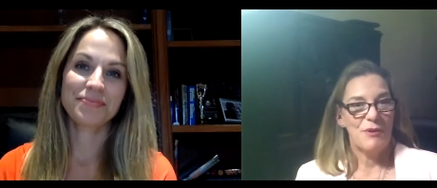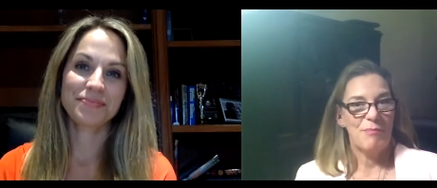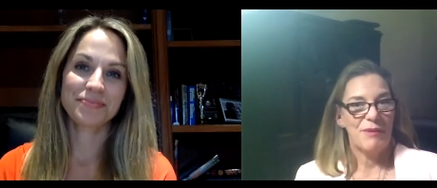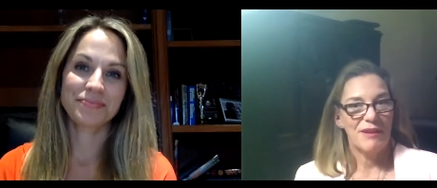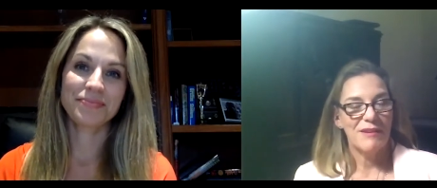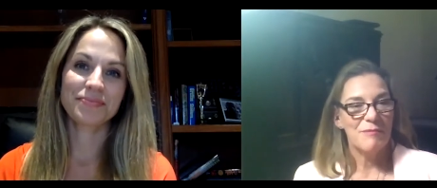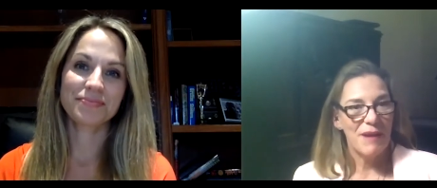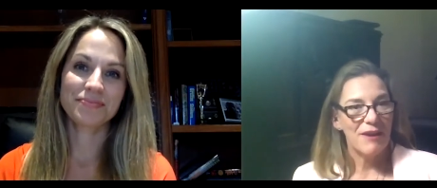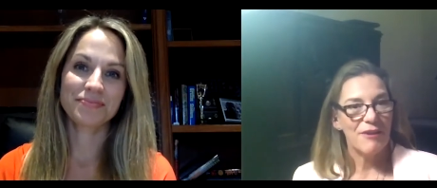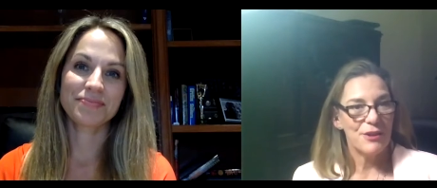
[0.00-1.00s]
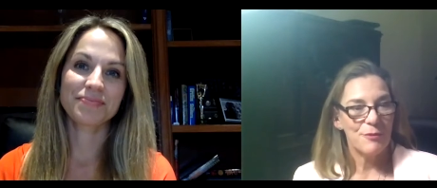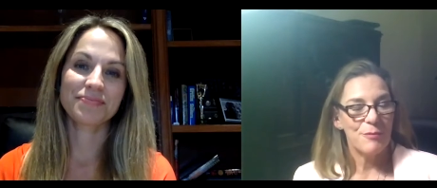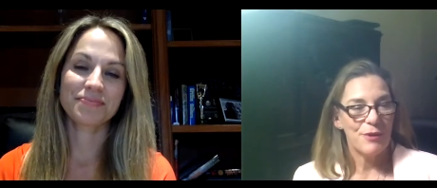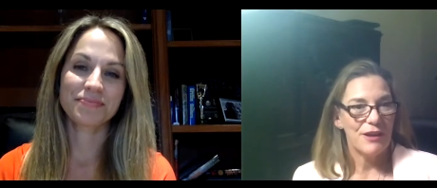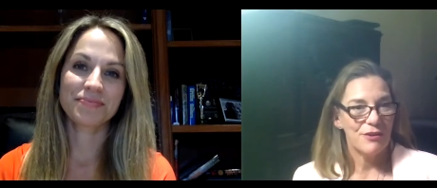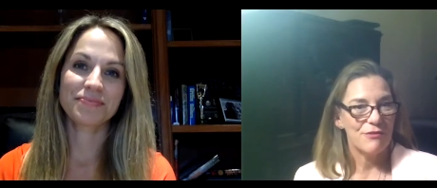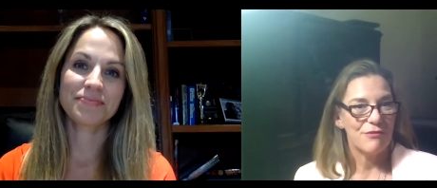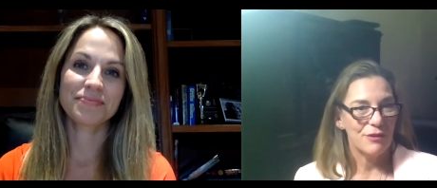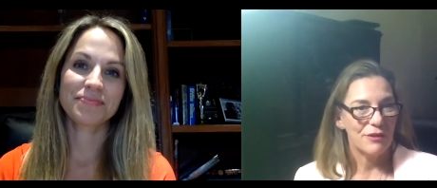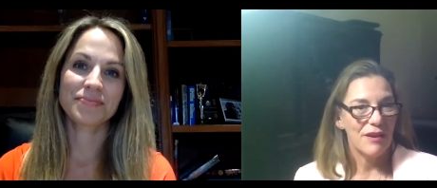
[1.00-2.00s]
Speaker 1: a big barrier breaker
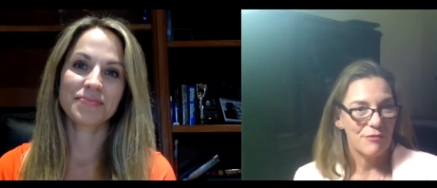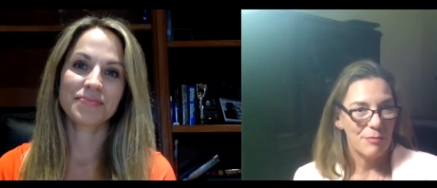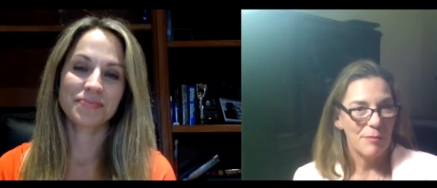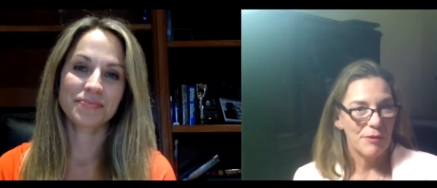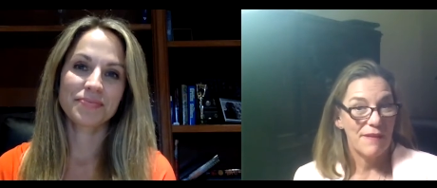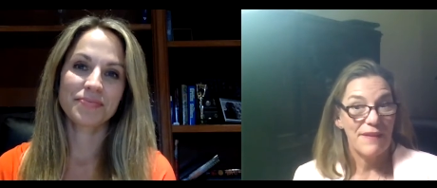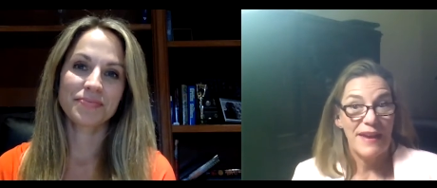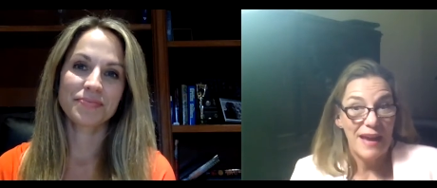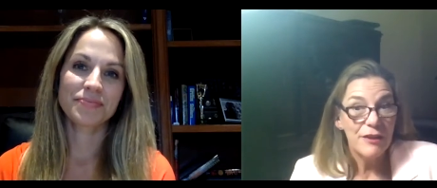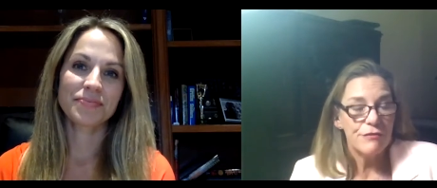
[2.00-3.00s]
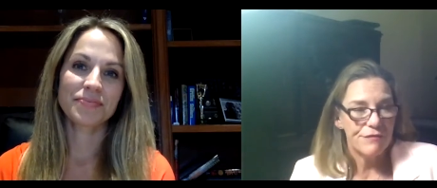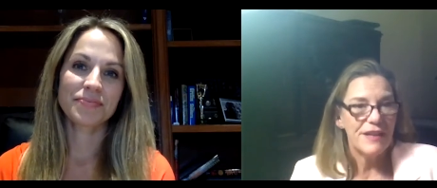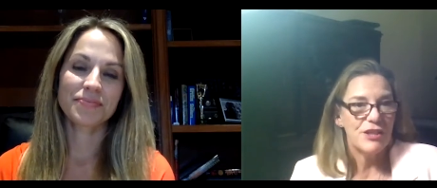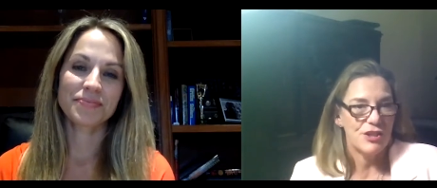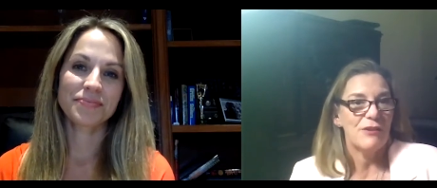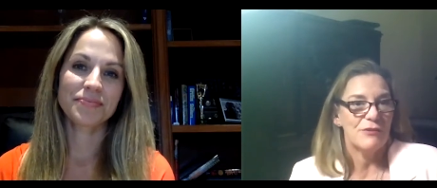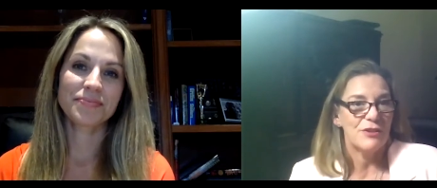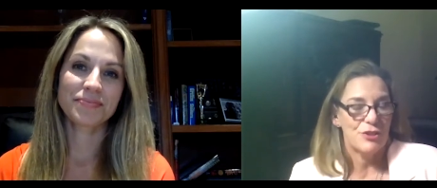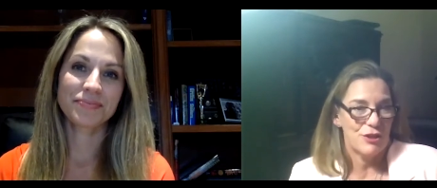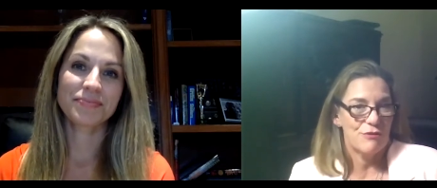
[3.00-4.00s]
for a lot of people. And they had her finish out
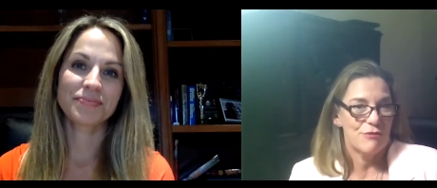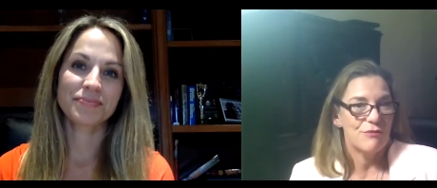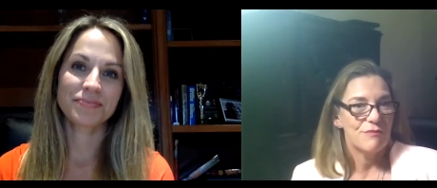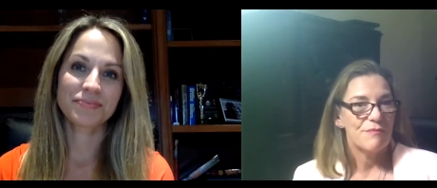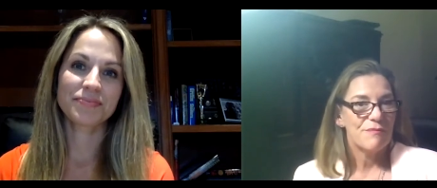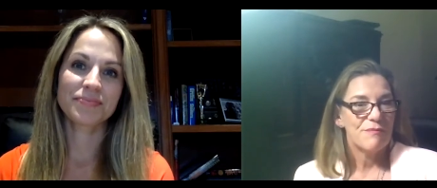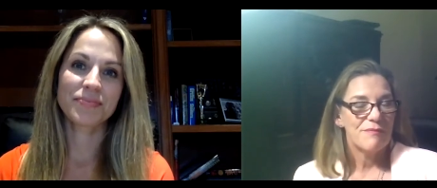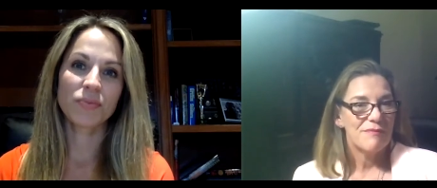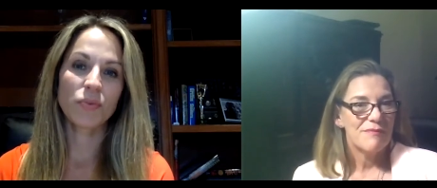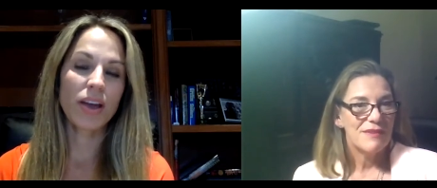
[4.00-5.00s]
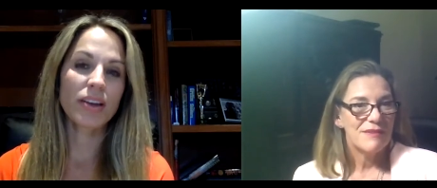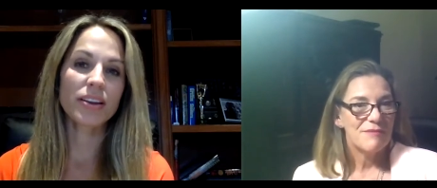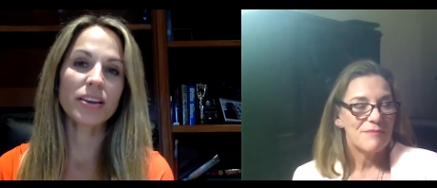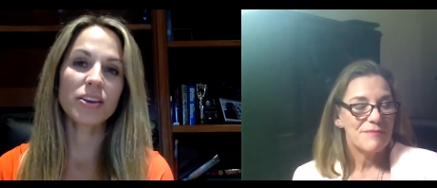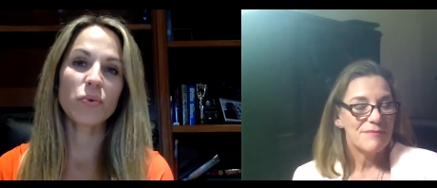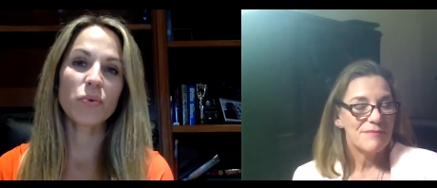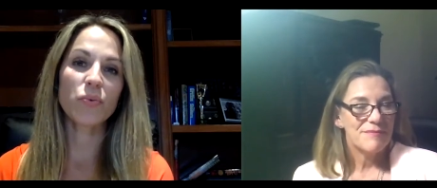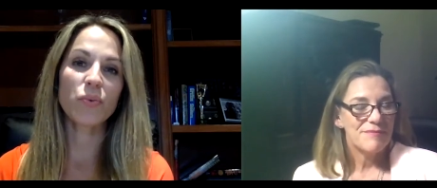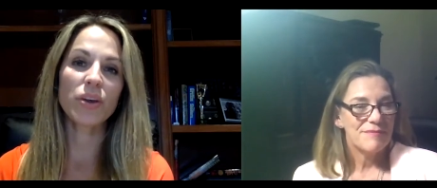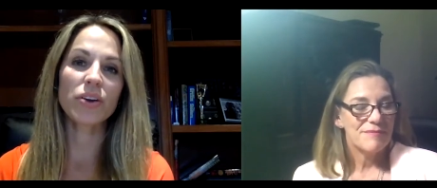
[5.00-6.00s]
the show. Right. And,
Speaker 2: you know,
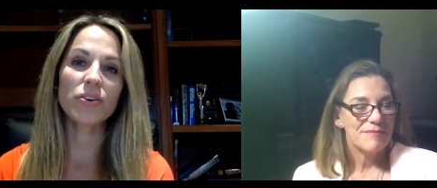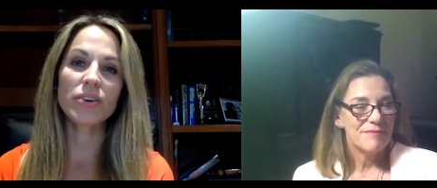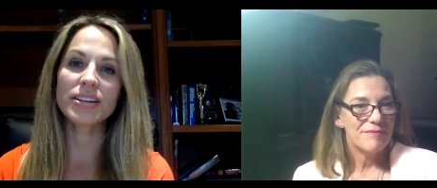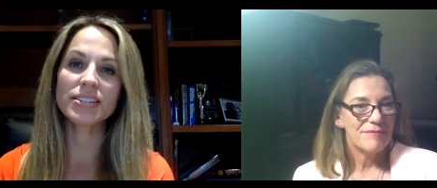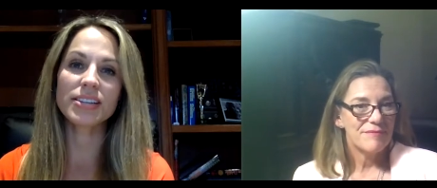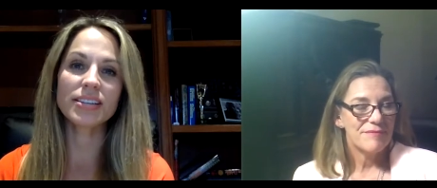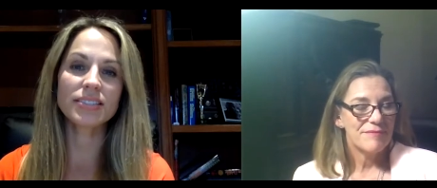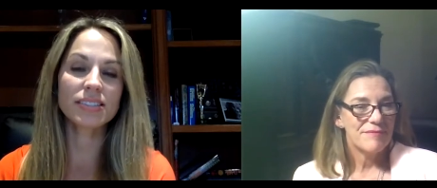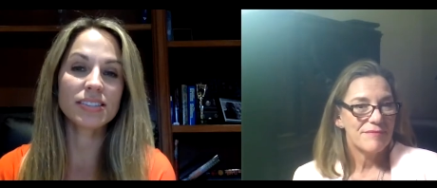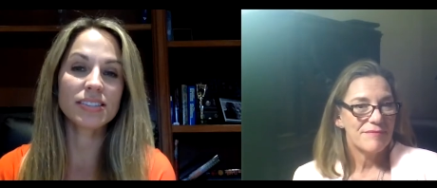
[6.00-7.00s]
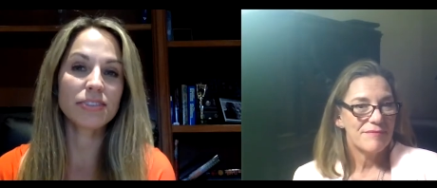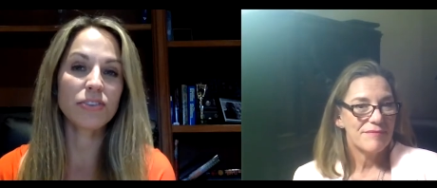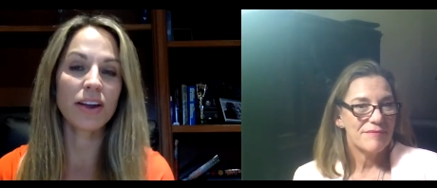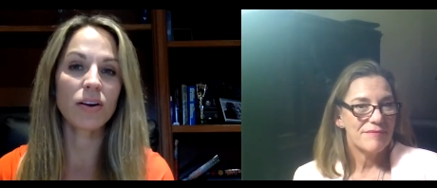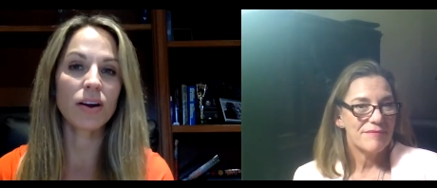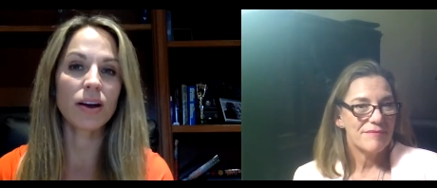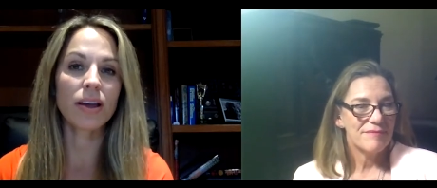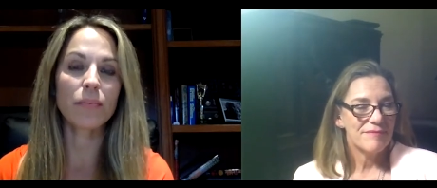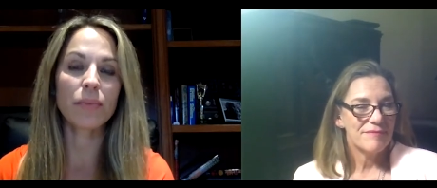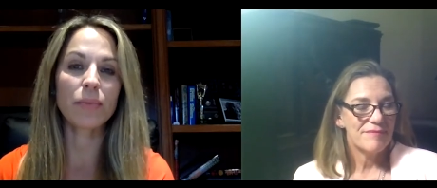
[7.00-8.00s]
we're in a, it's a different era.
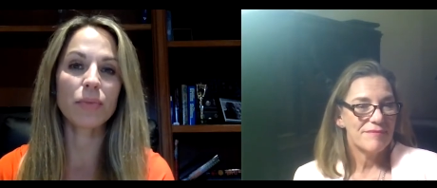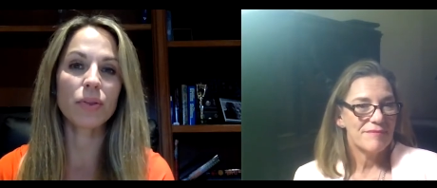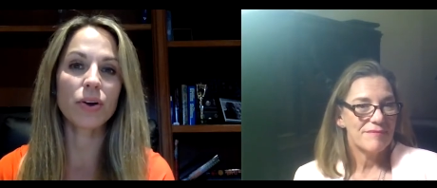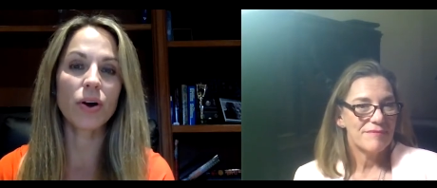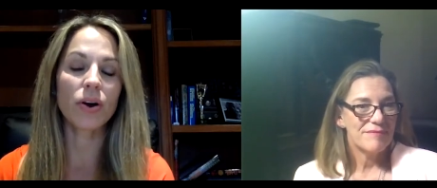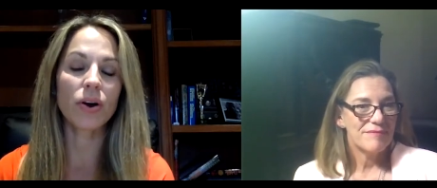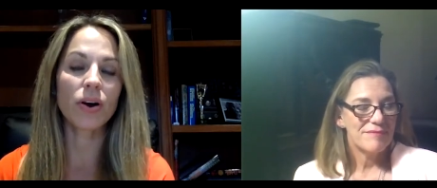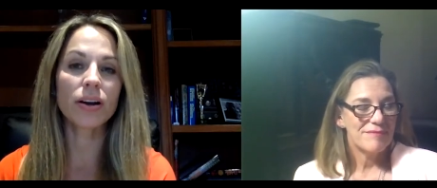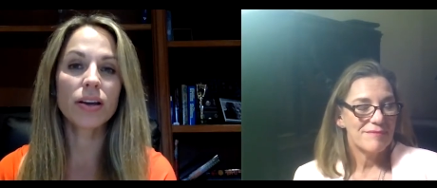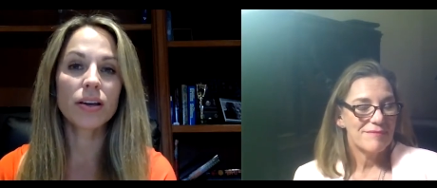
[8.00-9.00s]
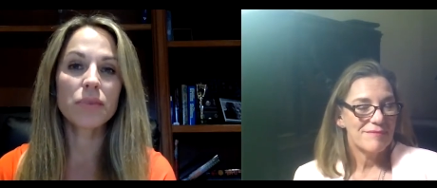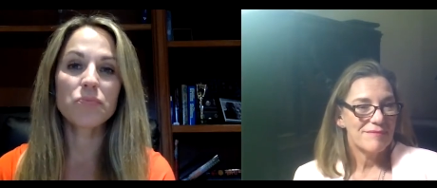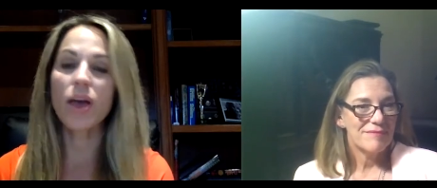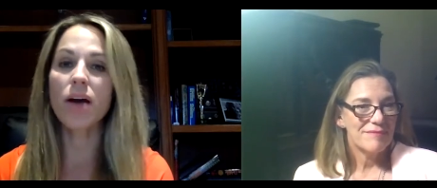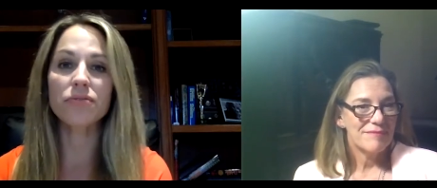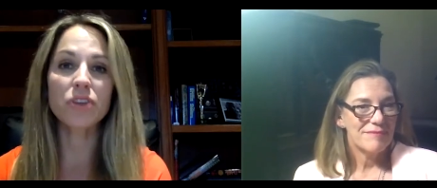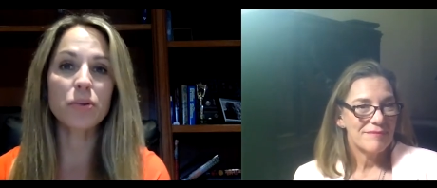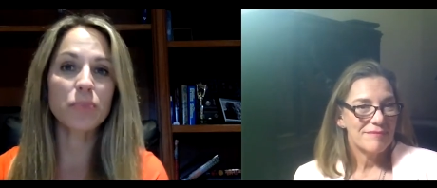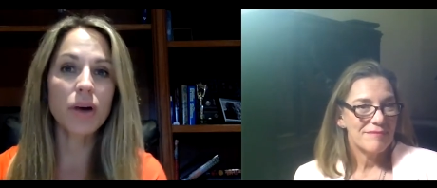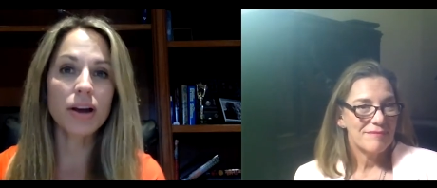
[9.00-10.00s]
People are proud of their
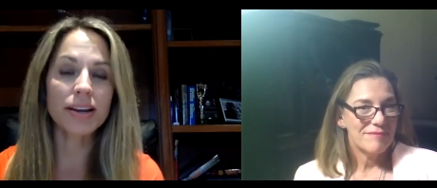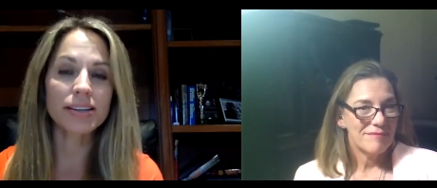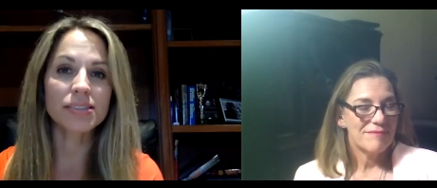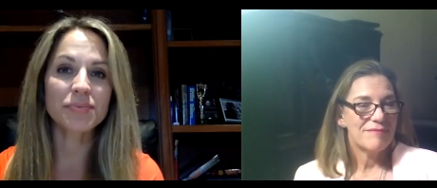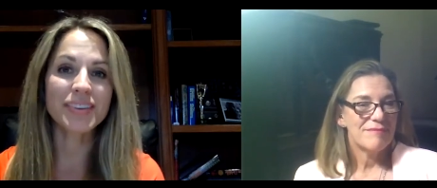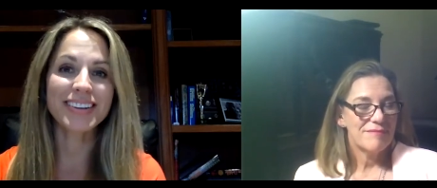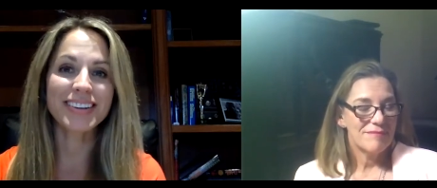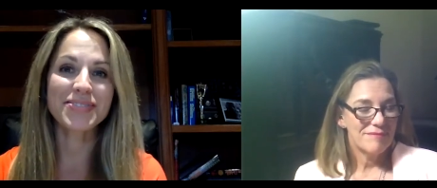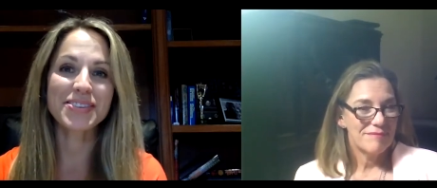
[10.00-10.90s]
bodies. I mean, we're,